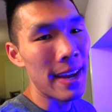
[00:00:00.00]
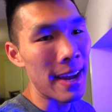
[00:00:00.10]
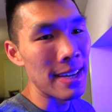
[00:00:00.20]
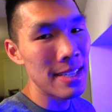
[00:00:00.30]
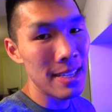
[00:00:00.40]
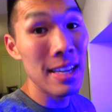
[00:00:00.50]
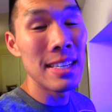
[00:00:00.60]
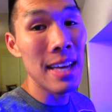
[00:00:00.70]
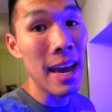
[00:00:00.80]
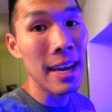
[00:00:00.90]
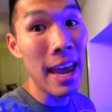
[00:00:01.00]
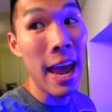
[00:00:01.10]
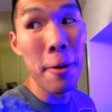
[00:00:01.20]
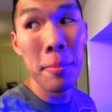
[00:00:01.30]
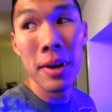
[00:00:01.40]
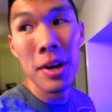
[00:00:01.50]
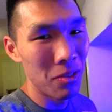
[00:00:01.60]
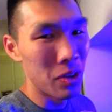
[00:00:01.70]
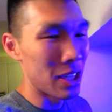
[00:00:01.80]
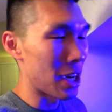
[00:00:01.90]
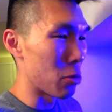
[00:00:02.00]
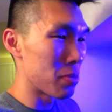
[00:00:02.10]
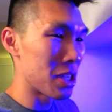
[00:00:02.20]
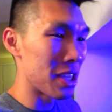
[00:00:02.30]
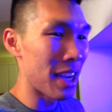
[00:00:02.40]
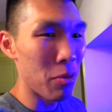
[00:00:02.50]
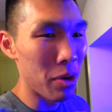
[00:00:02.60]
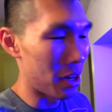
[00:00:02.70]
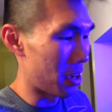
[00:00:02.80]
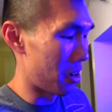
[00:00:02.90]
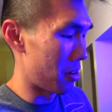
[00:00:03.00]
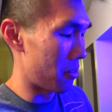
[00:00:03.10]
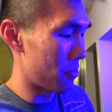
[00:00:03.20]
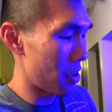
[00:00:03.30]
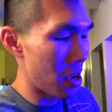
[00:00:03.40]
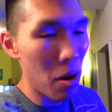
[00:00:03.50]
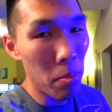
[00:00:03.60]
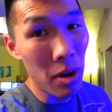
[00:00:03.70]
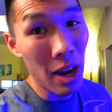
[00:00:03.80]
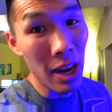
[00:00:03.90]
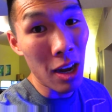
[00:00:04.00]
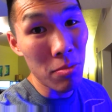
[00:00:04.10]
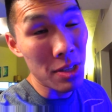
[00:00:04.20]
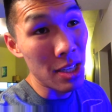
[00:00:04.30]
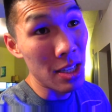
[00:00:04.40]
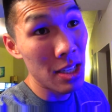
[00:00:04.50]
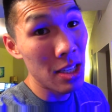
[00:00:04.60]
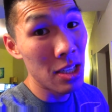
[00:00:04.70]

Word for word: Kent's Tech-M, which helps to get rid of bryopsis.